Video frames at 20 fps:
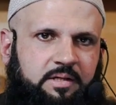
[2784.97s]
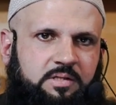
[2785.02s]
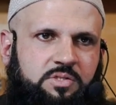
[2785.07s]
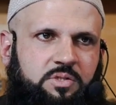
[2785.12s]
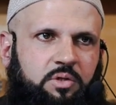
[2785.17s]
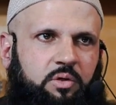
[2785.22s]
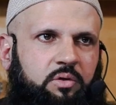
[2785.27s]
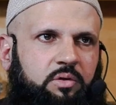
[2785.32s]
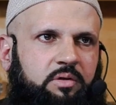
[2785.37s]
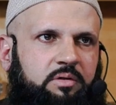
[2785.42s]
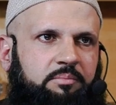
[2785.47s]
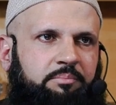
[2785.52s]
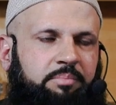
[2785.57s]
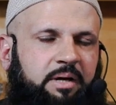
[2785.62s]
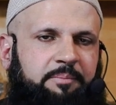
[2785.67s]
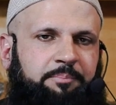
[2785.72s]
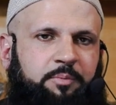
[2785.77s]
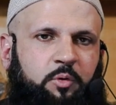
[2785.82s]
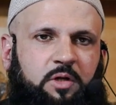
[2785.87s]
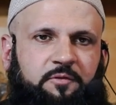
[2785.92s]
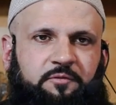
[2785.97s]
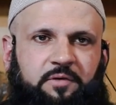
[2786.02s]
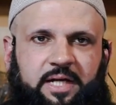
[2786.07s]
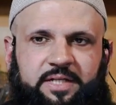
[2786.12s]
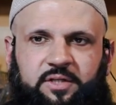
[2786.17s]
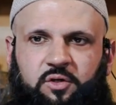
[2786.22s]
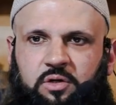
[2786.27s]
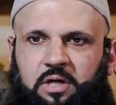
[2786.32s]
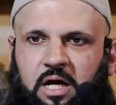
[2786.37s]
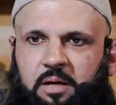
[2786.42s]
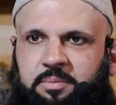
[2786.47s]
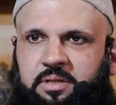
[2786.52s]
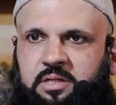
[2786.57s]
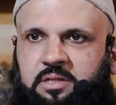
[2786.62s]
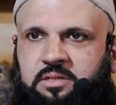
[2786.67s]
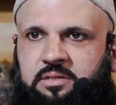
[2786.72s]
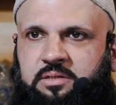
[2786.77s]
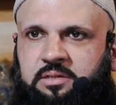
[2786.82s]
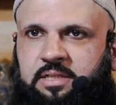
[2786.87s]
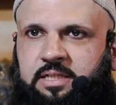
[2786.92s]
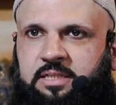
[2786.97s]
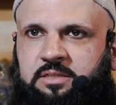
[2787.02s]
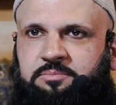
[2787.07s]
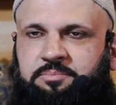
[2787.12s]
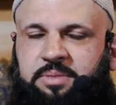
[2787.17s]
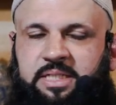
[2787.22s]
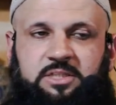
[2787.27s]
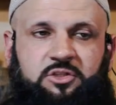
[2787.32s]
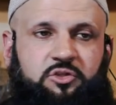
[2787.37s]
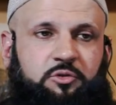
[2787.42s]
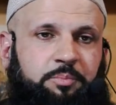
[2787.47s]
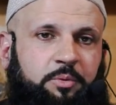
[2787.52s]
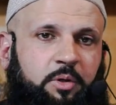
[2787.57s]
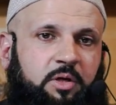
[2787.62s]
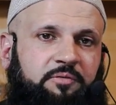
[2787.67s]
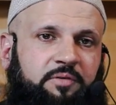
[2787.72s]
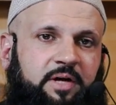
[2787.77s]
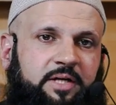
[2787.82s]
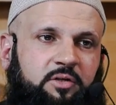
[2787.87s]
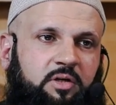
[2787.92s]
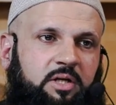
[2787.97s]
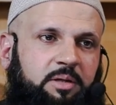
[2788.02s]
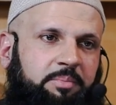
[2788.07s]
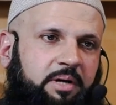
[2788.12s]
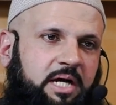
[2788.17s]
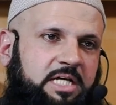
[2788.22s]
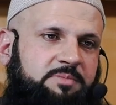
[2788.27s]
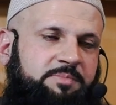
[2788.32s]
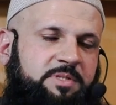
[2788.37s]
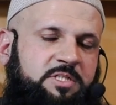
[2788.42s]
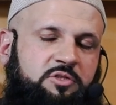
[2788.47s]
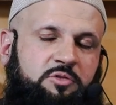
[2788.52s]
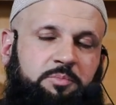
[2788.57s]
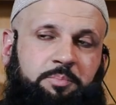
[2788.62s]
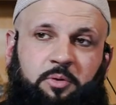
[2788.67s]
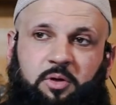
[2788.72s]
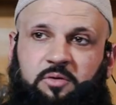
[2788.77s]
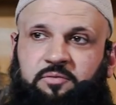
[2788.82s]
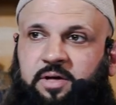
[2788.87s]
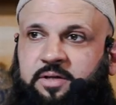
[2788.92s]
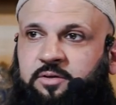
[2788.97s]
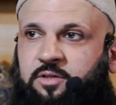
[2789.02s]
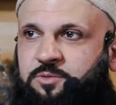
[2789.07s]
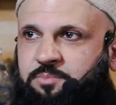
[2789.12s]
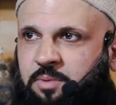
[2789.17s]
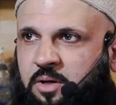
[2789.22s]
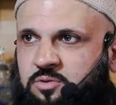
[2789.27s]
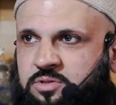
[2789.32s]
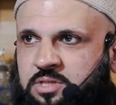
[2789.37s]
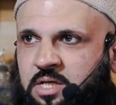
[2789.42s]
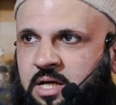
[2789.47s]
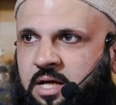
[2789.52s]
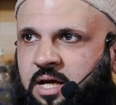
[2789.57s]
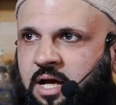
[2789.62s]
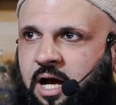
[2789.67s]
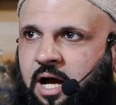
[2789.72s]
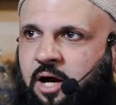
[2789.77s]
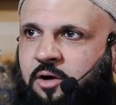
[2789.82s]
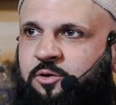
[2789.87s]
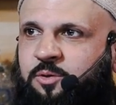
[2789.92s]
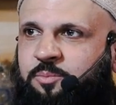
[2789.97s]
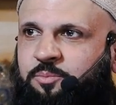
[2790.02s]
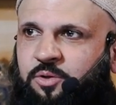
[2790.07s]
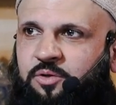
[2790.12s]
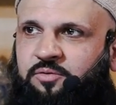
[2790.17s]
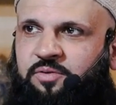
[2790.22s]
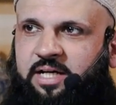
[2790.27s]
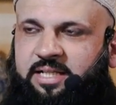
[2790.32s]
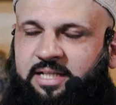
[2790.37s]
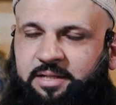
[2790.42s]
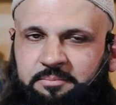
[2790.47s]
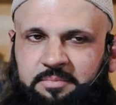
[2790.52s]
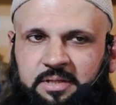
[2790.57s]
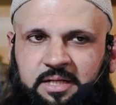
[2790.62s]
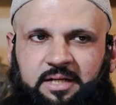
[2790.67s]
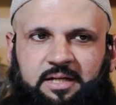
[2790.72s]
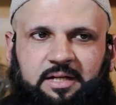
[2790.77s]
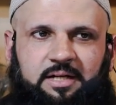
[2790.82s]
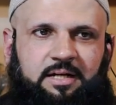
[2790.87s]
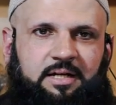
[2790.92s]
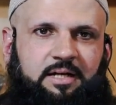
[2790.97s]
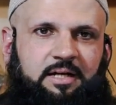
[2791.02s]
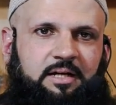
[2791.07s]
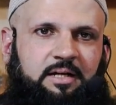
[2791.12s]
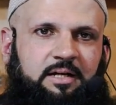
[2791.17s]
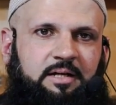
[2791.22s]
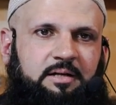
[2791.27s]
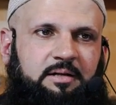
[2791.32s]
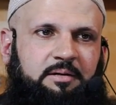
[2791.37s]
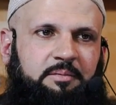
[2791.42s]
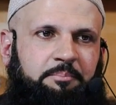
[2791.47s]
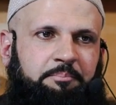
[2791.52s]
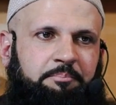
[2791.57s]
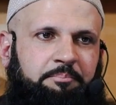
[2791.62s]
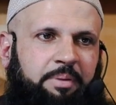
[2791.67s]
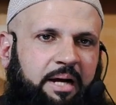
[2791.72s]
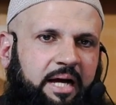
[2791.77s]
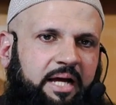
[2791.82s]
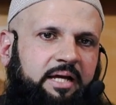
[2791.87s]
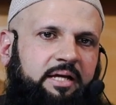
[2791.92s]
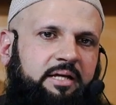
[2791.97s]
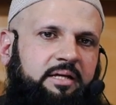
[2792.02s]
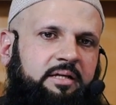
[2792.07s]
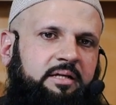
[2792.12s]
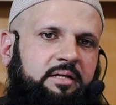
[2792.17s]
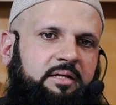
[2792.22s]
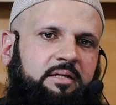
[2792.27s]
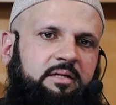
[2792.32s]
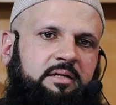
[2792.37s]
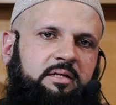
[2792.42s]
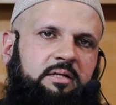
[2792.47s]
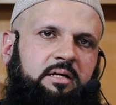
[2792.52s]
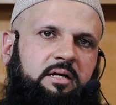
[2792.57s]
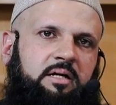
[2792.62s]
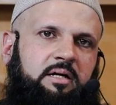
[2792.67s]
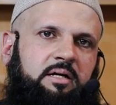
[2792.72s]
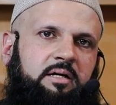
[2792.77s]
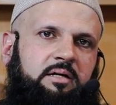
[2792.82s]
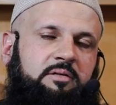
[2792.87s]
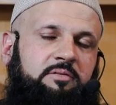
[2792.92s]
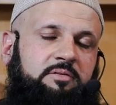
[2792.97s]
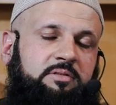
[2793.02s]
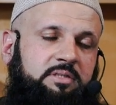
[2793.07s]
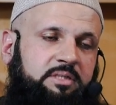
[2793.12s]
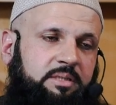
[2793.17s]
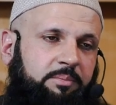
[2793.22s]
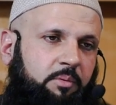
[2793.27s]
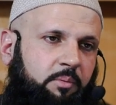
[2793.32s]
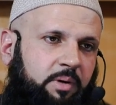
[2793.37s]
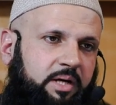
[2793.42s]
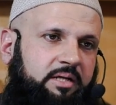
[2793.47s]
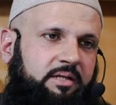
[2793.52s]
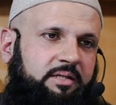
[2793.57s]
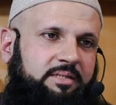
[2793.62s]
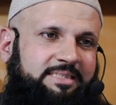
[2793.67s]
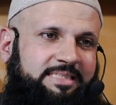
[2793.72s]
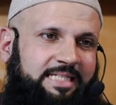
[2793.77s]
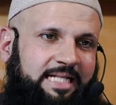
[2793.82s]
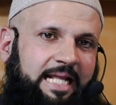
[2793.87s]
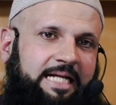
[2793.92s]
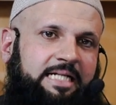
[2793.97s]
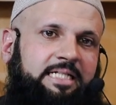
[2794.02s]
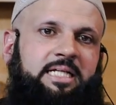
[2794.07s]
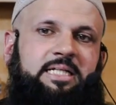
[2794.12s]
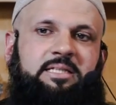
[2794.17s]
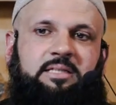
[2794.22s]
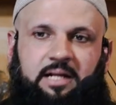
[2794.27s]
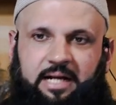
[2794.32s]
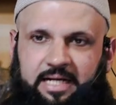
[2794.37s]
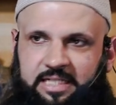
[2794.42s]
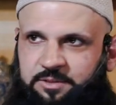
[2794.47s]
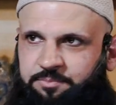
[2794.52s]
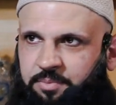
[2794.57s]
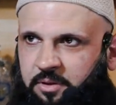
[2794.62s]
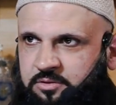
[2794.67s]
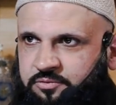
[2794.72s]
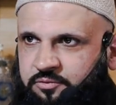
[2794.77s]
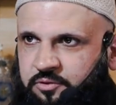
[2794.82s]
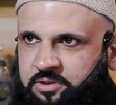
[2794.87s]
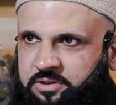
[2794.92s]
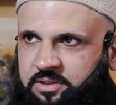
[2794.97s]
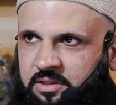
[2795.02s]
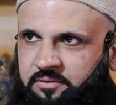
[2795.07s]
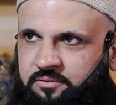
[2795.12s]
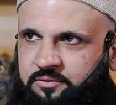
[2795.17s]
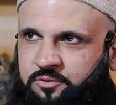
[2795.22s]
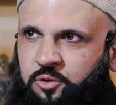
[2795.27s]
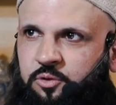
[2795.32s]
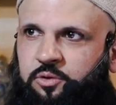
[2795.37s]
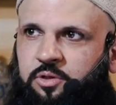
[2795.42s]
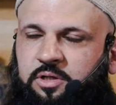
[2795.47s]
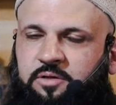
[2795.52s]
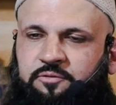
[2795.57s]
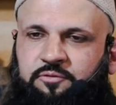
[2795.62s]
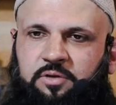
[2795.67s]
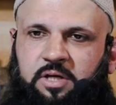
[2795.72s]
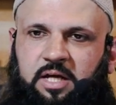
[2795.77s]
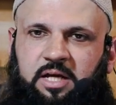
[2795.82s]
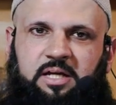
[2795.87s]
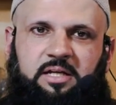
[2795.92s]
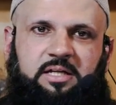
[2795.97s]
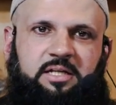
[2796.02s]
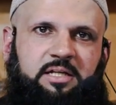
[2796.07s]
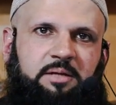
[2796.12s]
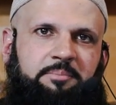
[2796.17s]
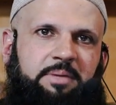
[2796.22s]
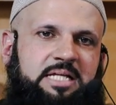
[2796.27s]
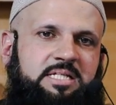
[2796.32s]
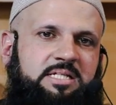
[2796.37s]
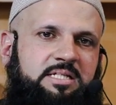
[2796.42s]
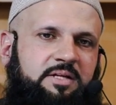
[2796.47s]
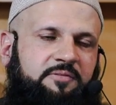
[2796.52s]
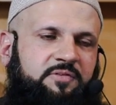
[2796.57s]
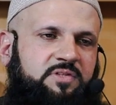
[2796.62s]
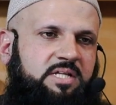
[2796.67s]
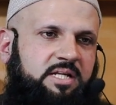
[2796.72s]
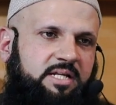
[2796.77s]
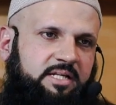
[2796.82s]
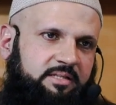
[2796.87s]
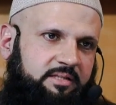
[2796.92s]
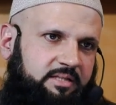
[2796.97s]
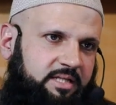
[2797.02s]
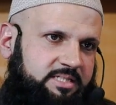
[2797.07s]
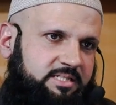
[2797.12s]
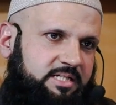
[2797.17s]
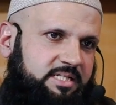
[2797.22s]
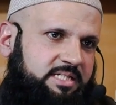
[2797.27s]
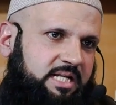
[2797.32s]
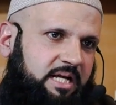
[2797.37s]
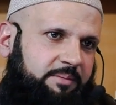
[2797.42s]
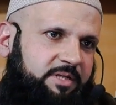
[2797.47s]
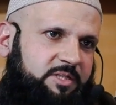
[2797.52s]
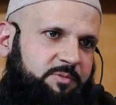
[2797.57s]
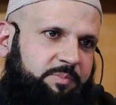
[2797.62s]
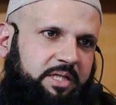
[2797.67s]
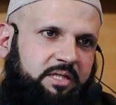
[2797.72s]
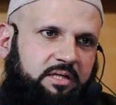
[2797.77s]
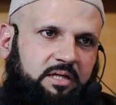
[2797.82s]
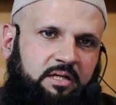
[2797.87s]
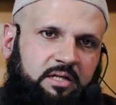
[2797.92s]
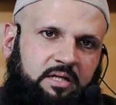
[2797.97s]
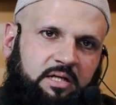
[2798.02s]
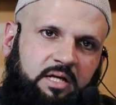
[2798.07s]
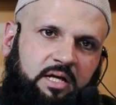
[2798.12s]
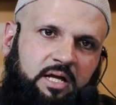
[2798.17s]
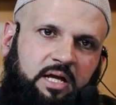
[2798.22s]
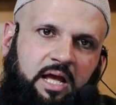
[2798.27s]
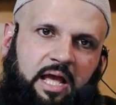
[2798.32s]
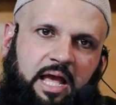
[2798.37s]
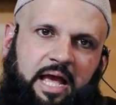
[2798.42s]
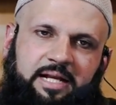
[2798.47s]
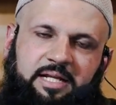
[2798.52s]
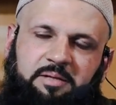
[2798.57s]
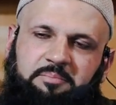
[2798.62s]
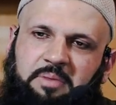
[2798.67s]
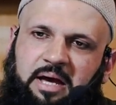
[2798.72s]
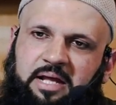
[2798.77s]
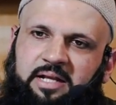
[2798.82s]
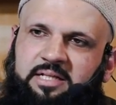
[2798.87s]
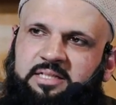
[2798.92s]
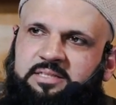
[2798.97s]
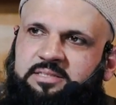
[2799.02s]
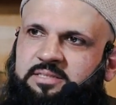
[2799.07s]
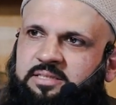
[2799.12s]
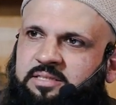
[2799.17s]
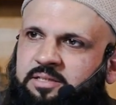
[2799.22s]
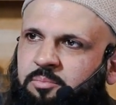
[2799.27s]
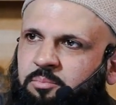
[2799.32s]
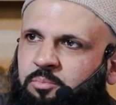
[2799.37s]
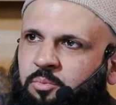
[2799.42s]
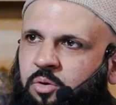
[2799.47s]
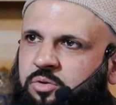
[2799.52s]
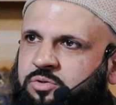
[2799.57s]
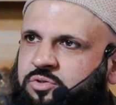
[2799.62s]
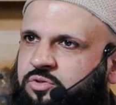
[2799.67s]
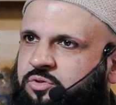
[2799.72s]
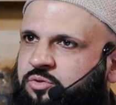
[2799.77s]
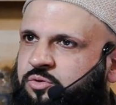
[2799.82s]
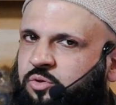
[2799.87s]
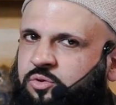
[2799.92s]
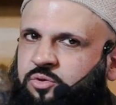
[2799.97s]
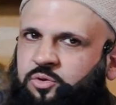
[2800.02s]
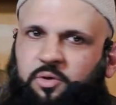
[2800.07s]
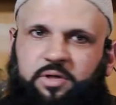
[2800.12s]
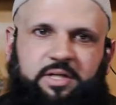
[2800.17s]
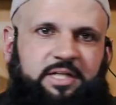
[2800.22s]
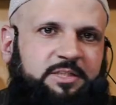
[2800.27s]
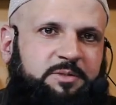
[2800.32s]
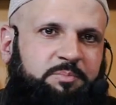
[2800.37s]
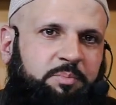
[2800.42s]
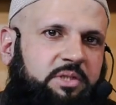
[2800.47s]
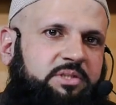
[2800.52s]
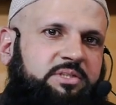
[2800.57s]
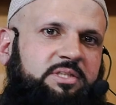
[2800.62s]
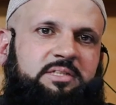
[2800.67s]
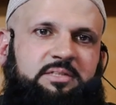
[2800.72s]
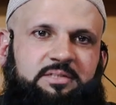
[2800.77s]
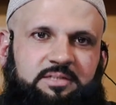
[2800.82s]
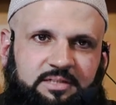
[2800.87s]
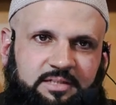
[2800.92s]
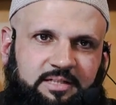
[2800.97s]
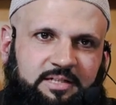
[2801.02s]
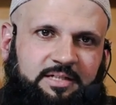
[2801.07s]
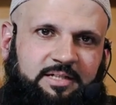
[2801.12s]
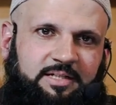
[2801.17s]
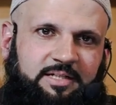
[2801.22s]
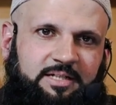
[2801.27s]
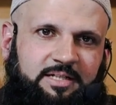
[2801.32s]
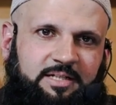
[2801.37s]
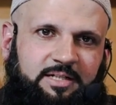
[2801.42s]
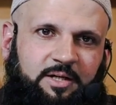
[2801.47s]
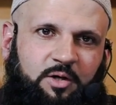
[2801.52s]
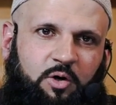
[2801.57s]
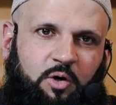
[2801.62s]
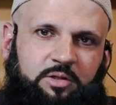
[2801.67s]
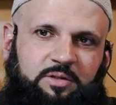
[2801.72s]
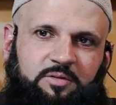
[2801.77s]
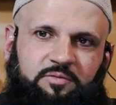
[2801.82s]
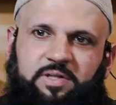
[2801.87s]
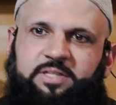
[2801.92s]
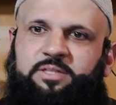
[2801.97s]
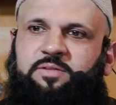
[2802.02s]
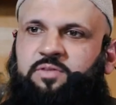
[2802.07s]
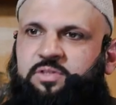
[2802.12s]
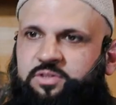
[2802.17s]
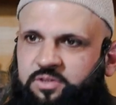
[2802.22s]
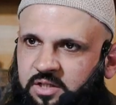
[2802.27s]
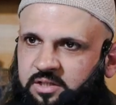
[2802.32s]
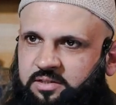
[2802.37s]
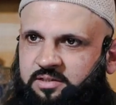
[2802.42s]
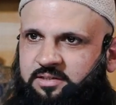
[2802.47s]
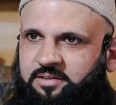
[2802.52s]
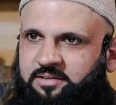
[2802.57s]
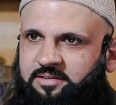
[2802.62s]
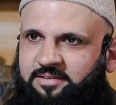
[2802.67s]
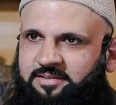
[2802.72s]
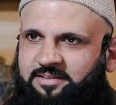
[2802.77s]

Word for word: So by purifying your garment is means to purify your libas, means to purify your spouse. How do you purify them? uh, by uh, number one selecting the right spouse for yourself so if imagine if a, there's an islamic speaker and he marries the most notorious person on the face of this earth